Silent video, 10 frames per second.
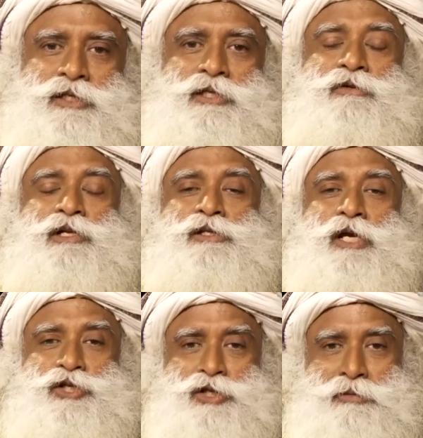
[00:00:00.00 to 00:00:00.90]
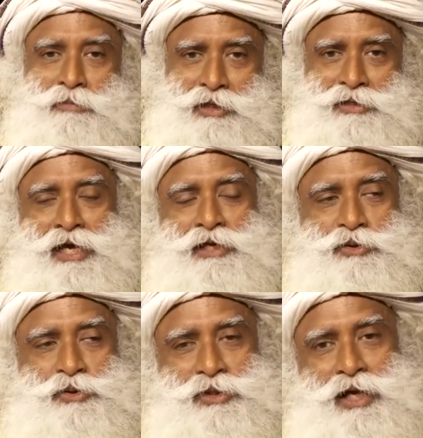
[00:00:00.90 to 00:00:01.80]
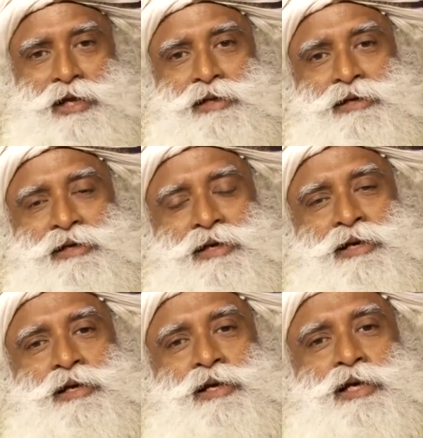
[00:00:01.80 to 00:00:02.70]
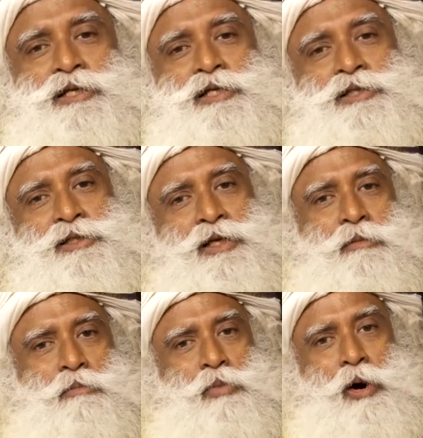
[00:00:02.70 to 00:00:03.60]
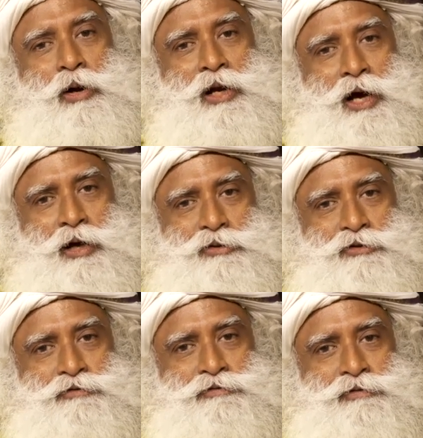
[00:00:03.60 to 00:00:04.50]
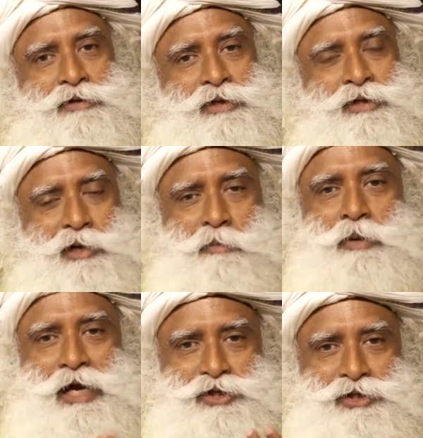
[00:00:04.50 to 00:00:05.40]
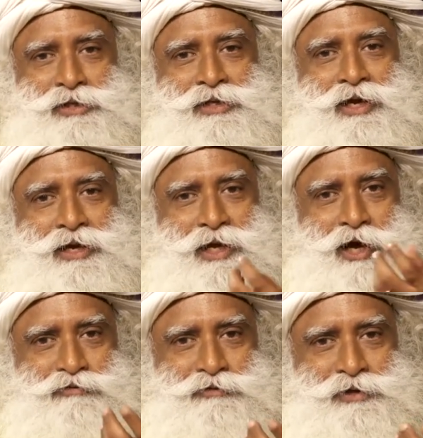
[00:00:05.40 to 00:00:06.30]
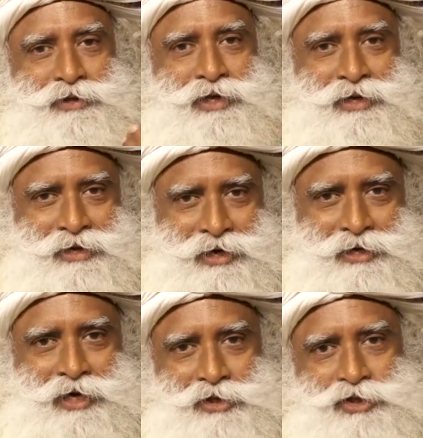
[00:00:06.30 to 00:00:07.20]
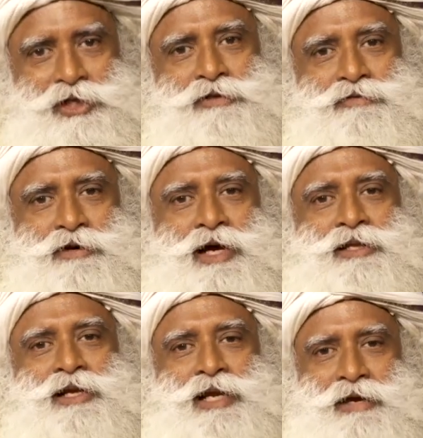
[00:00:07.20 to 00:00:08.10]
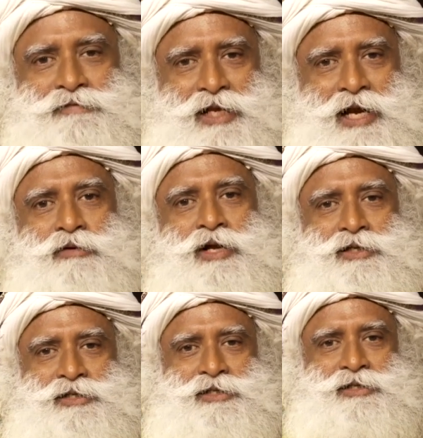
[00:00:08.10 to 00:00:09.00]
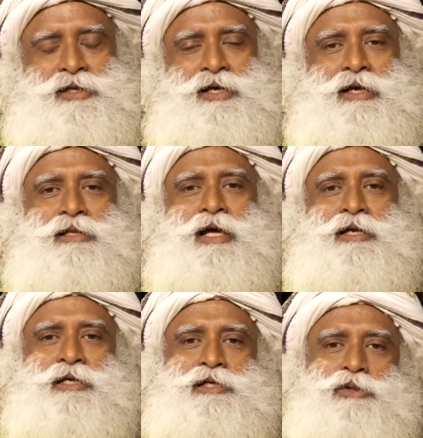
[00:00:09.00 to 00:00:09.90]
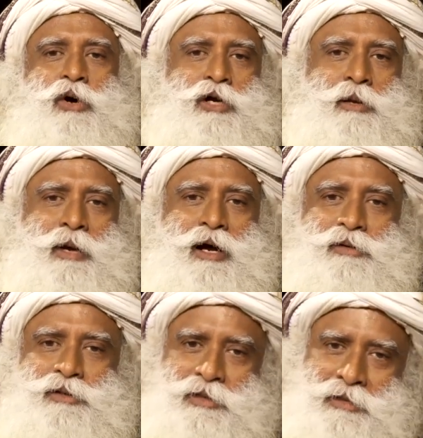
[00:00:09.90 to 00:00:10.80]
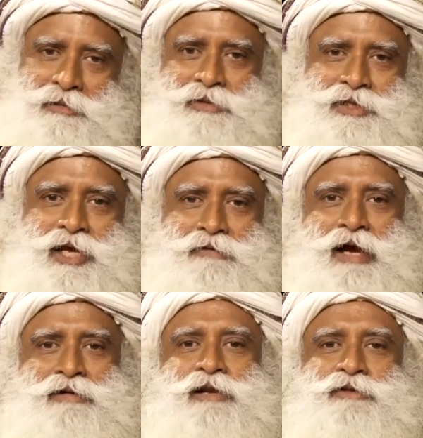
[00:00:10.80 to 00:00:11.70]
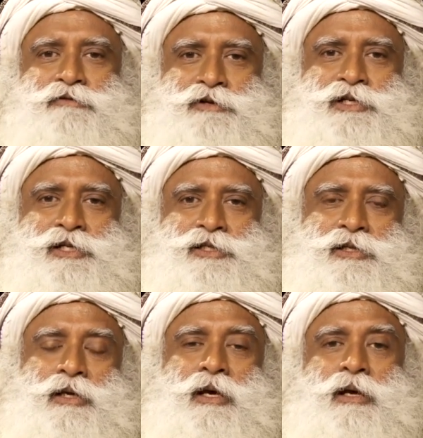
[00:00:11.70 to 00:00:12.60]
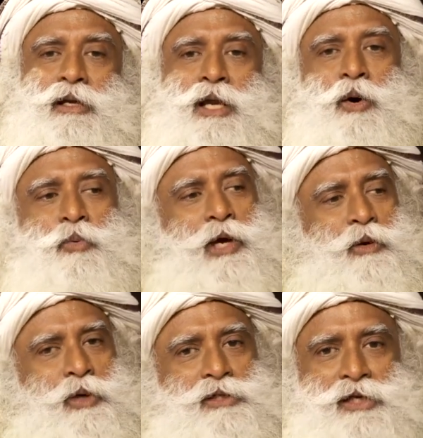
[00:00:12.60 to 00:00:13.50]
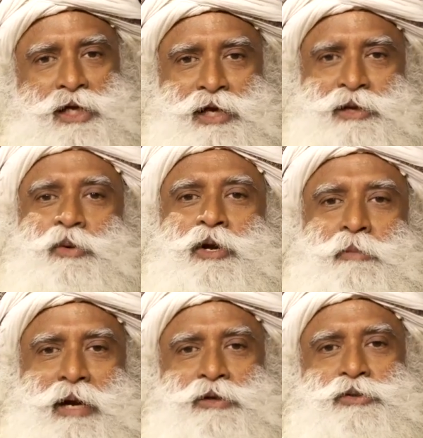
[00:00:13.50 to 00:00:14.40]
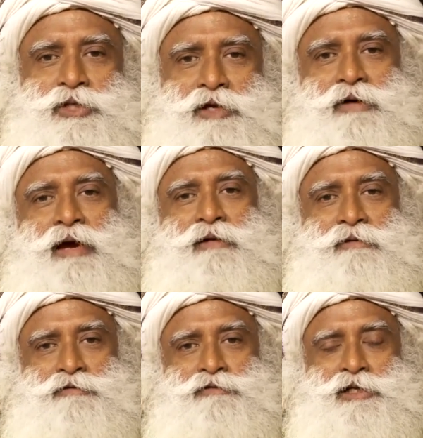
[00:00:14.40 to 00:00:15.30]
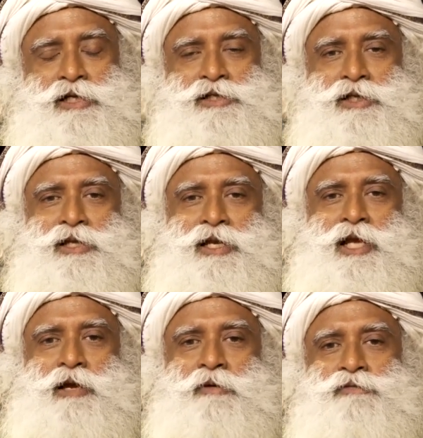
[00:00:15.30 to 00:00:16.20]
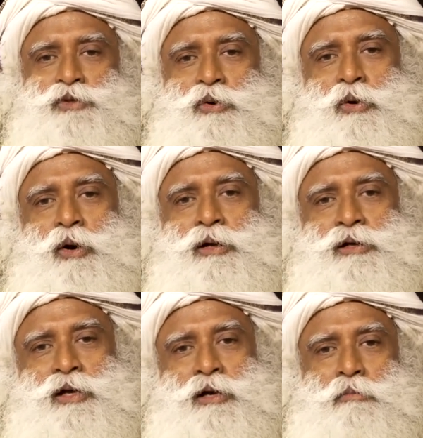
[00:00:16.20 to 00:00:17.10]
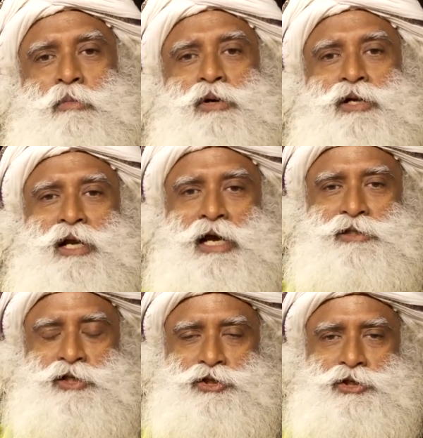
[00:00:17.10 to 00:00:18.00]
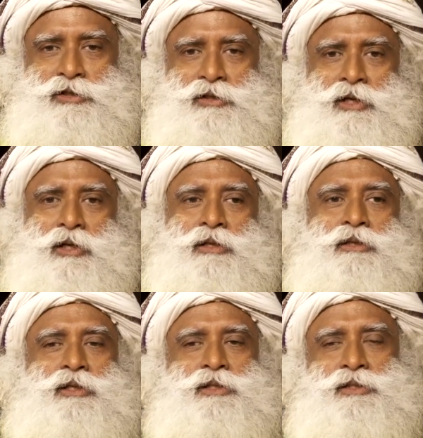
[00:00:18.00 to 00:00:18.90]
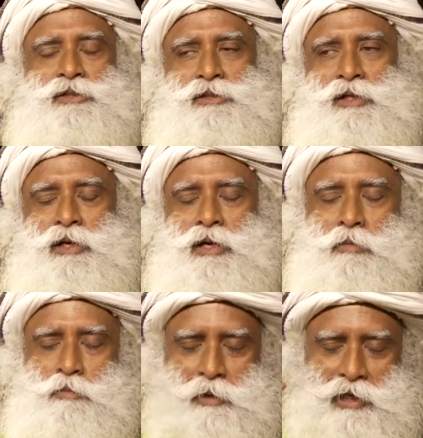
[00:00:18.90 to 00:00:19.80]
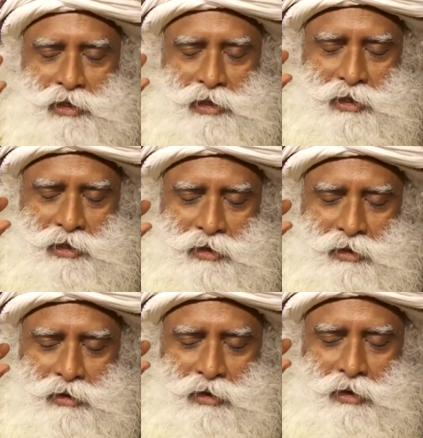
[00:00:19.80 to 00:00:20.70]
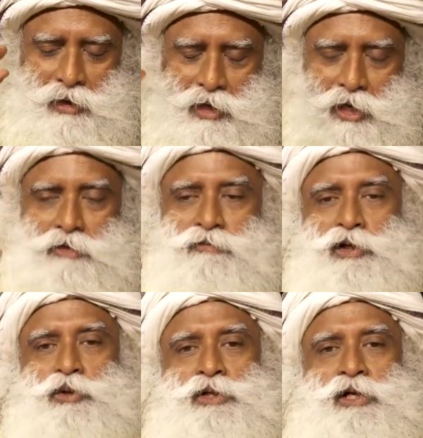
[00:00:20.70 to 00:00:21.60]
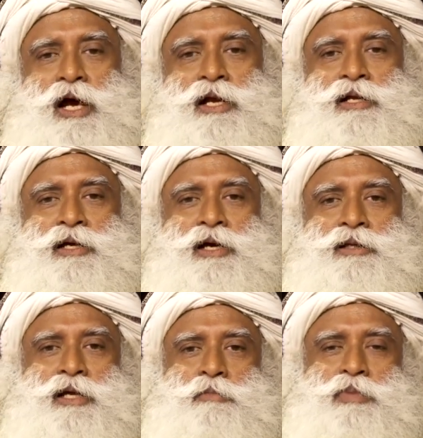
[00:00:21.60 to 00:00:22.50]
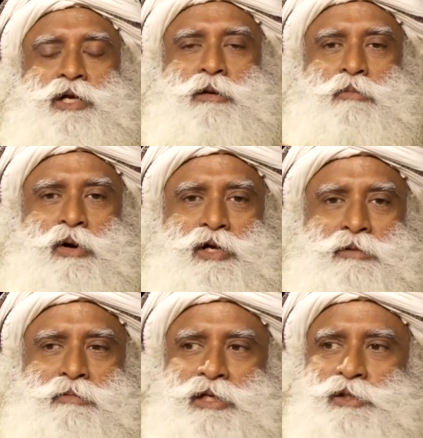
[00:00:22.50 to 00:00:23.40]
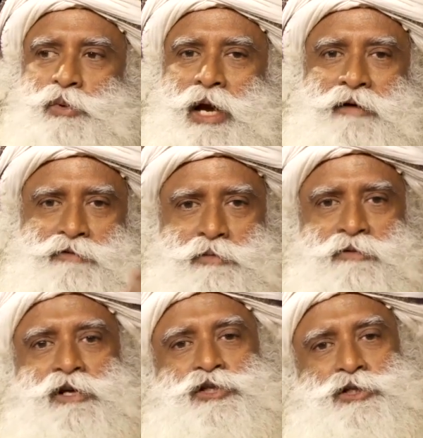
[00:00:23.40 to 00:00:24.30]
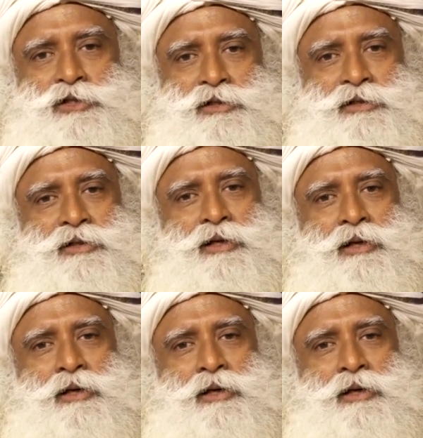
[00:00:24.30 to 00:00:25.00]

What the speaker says: Civilization means, as you said, it is born out of compassion and love for and concern for other lives around us, that it is not about survival of the fittest. Now we are once again going back to survival of the fittest in the name of so-called modernization. This completely convoluted idea that being modern means you have to be Western